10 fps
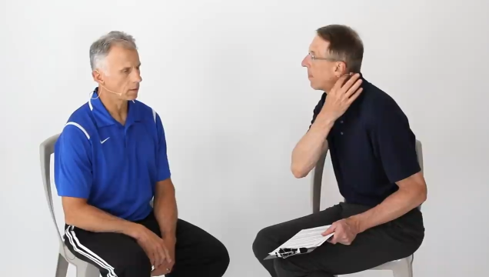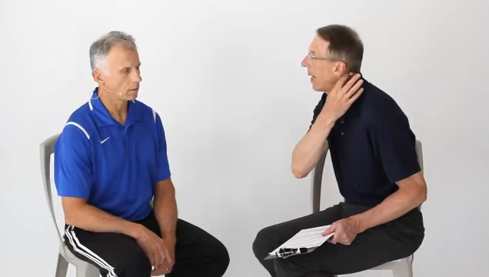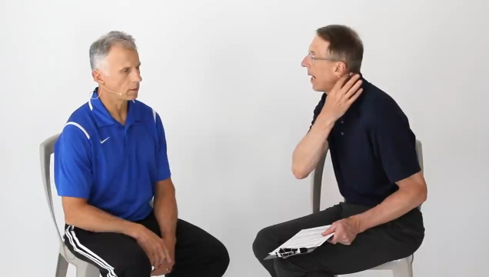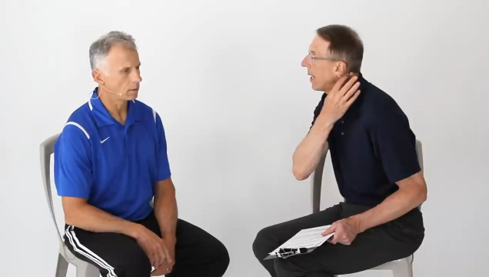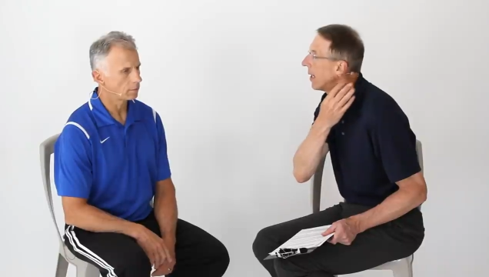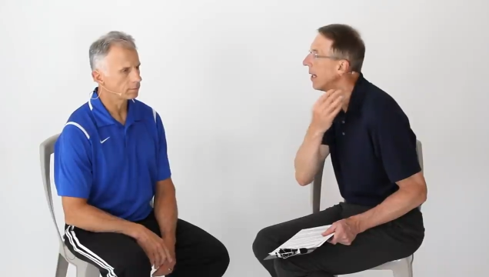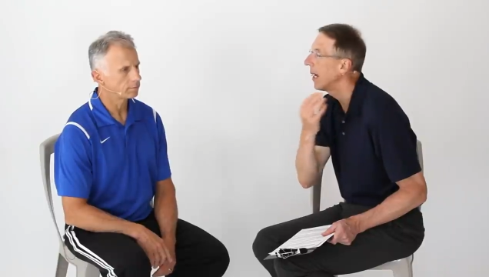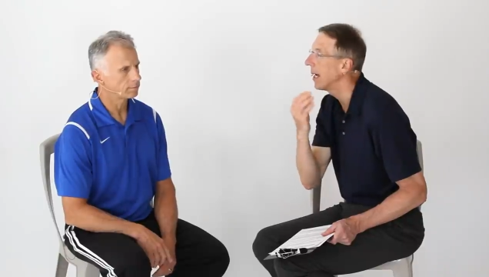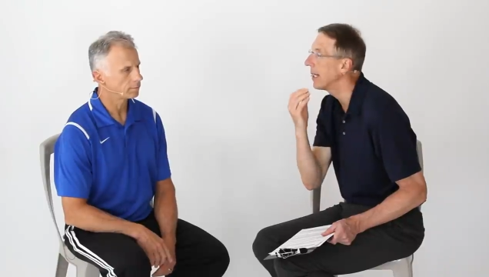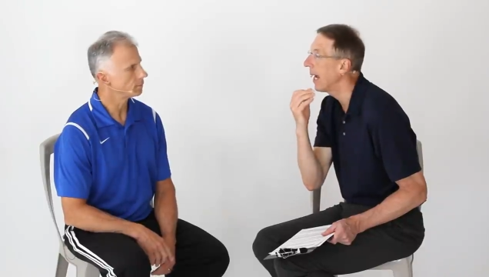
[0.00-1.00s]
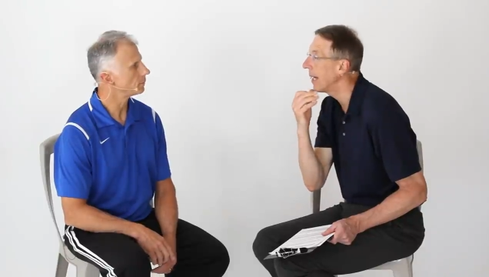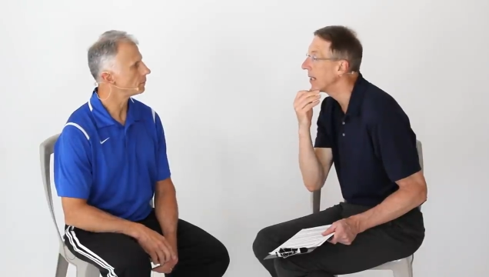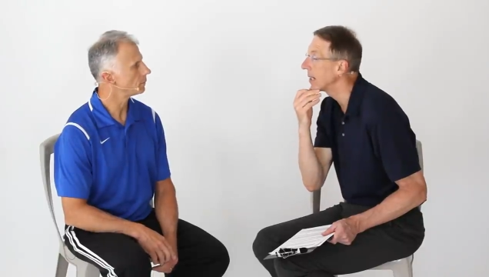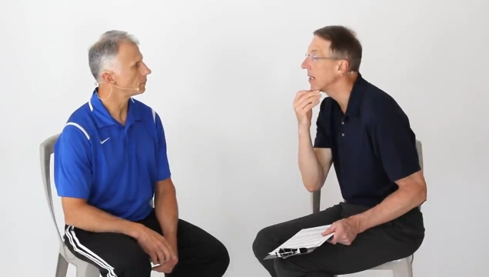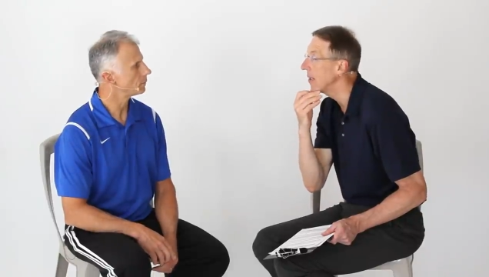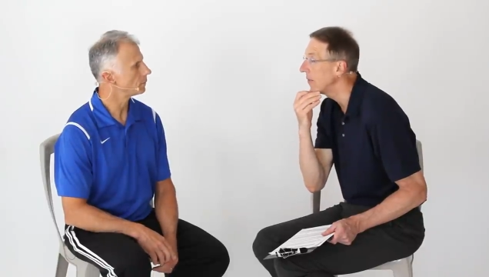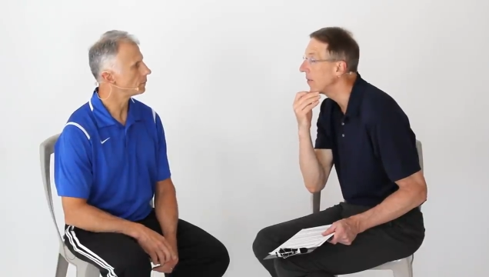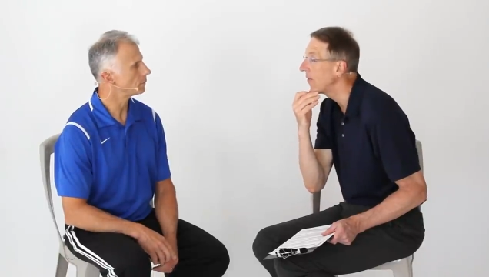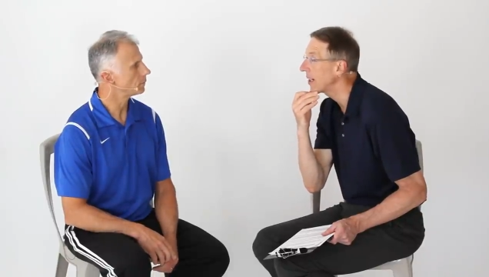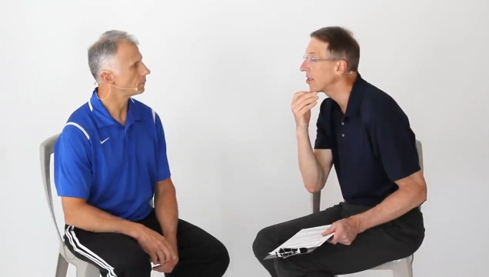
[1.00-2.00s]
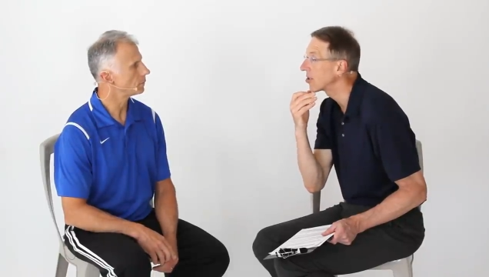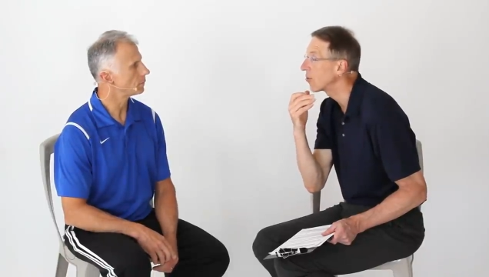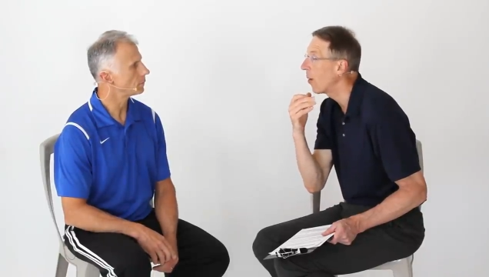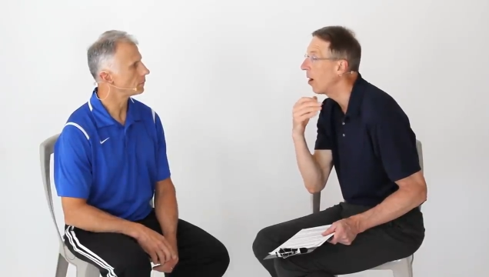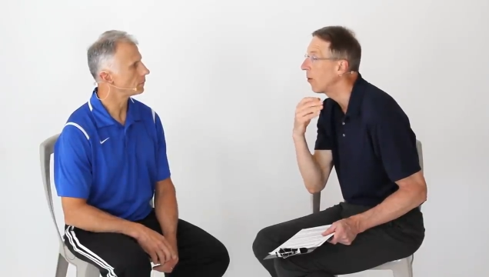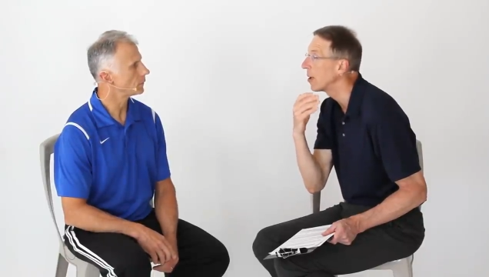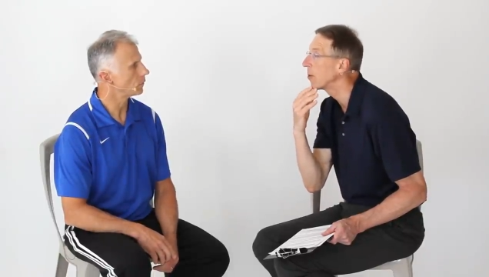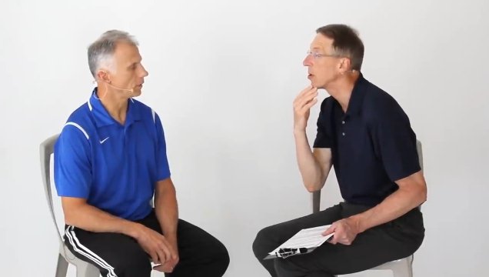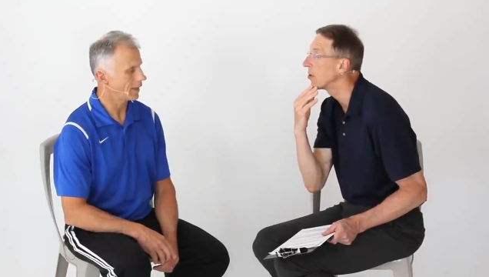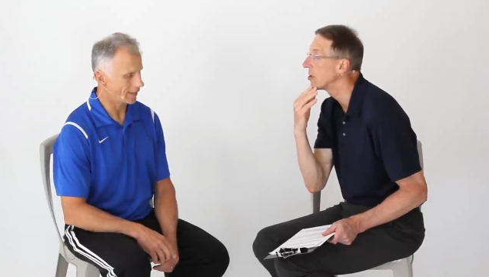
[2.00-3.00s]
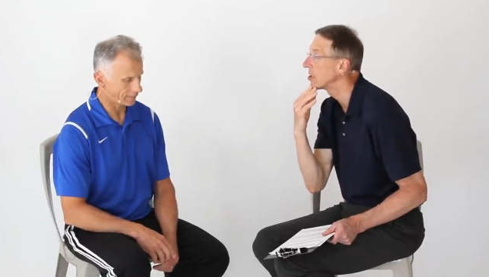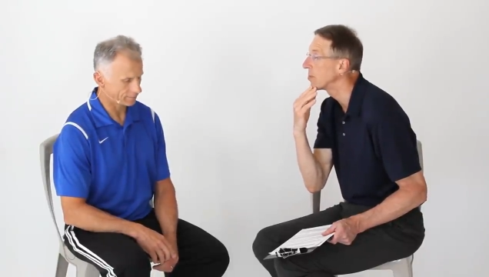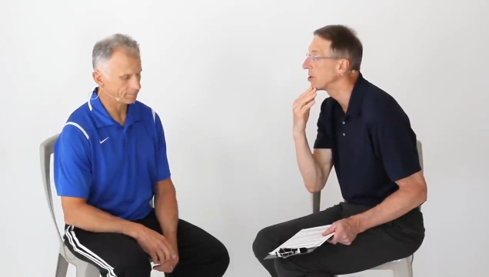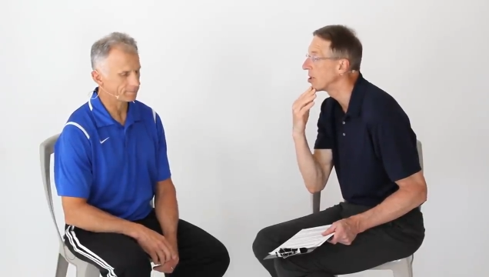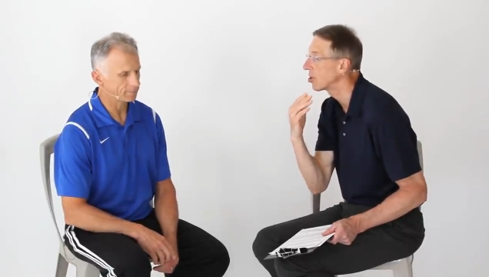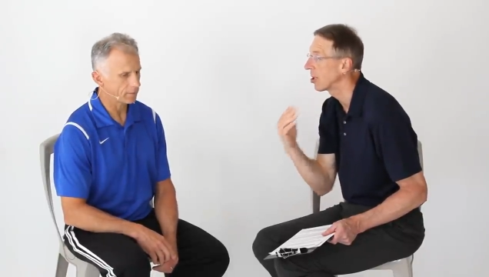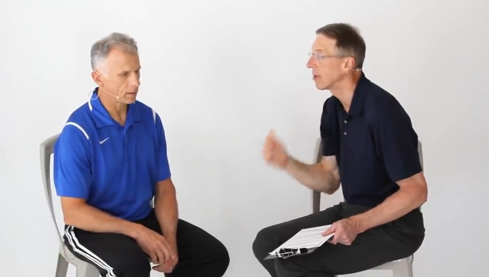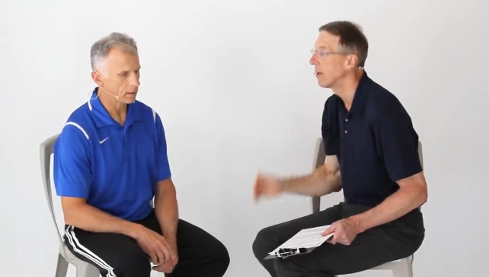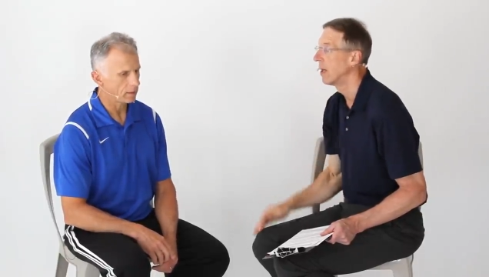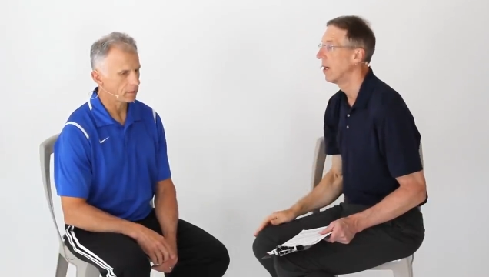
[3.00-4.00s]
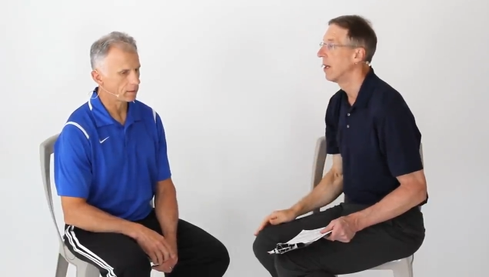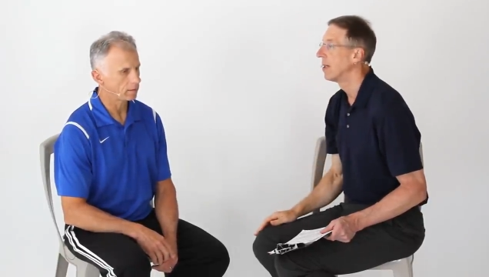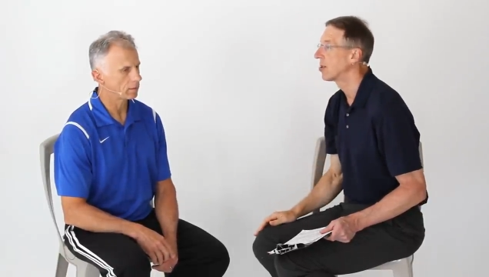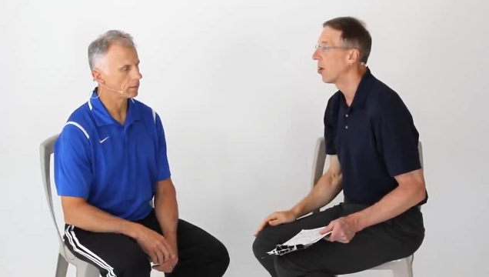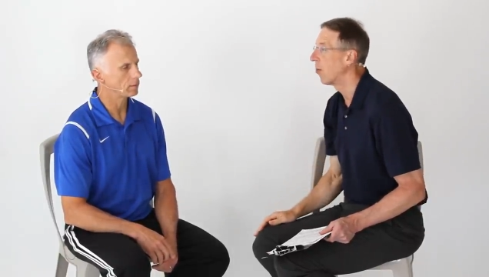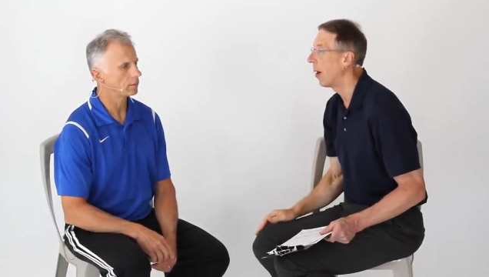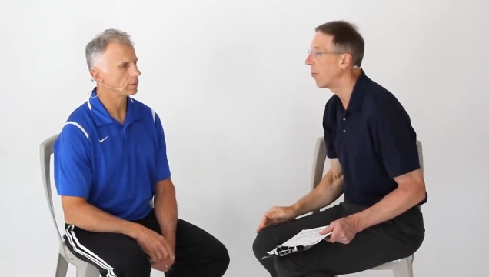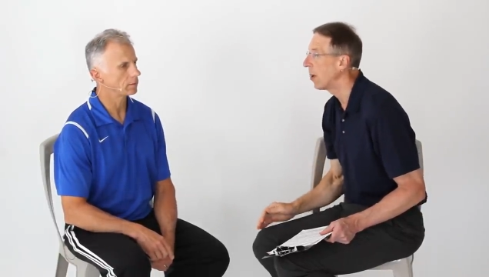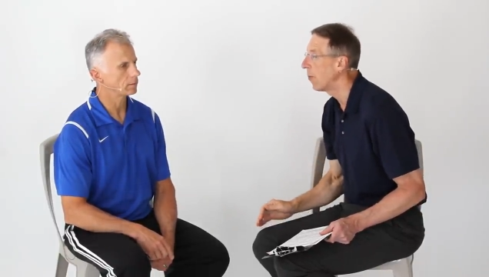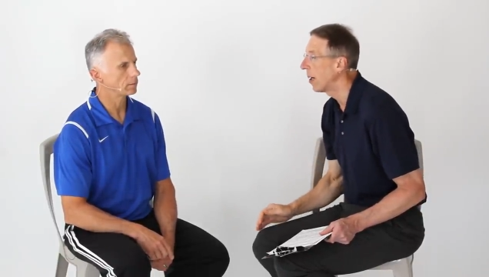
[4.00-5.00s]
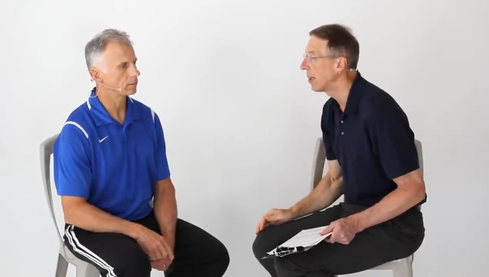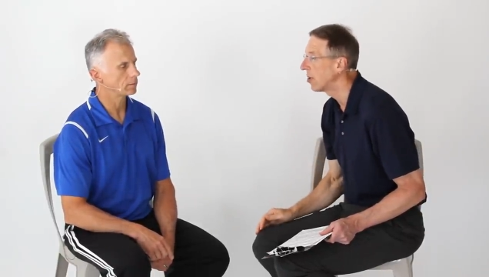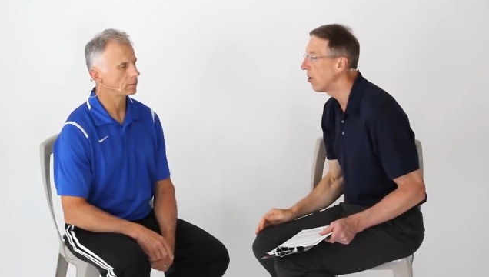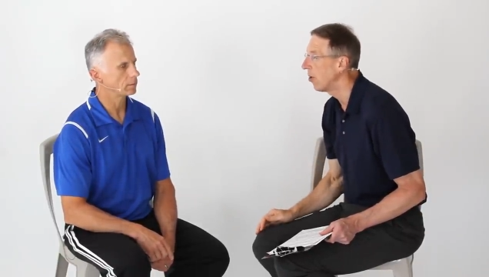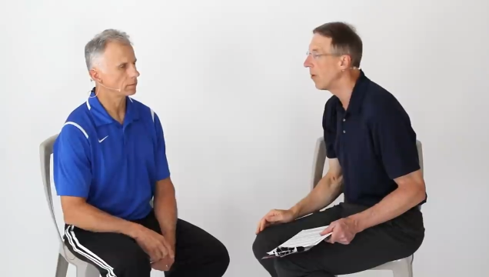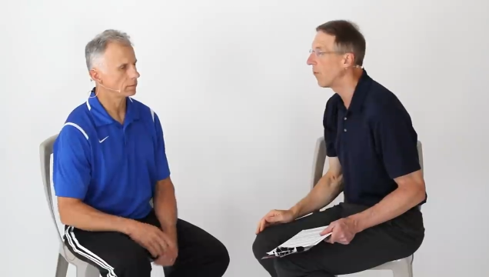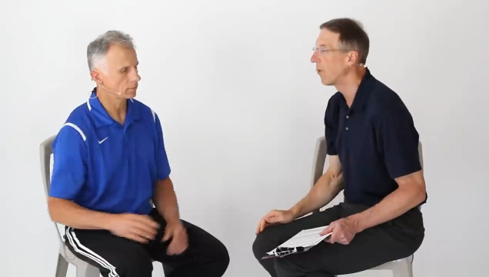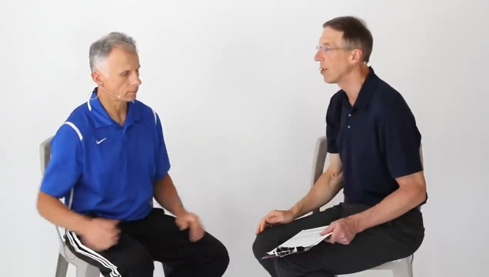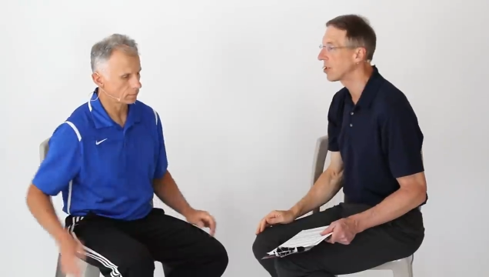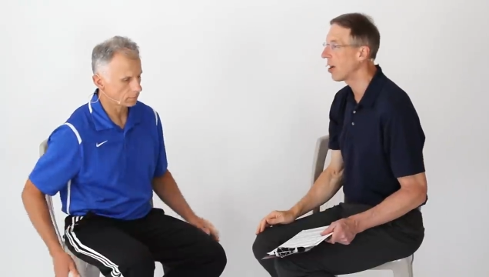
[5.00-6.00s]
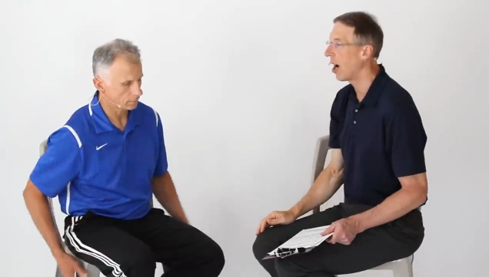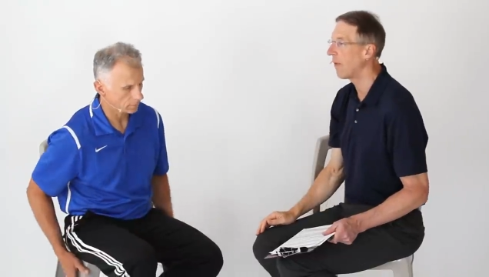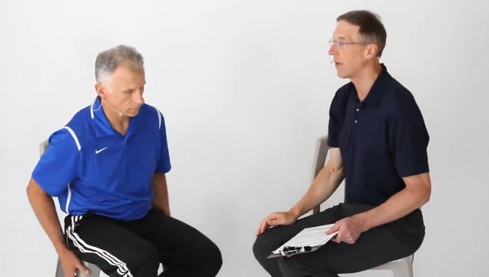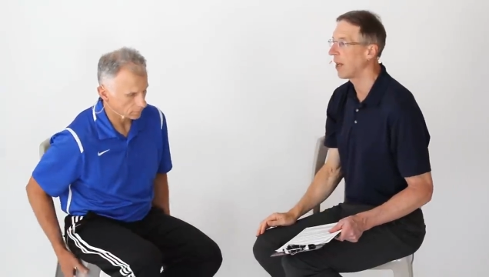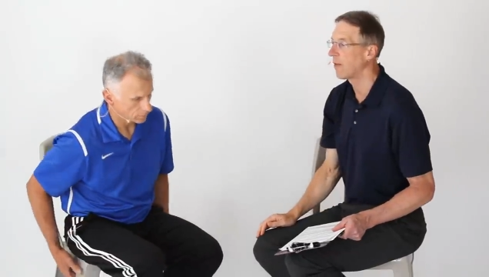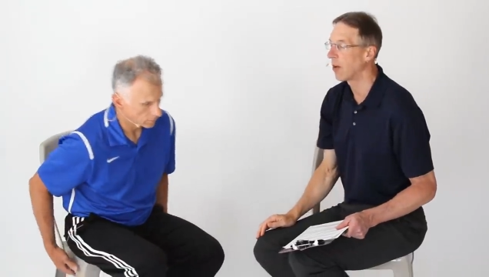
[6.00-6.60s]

Speaker 1: pain. And yeah, it can even affect your swallowing when right. you're in this position. So what we want to do, first off, if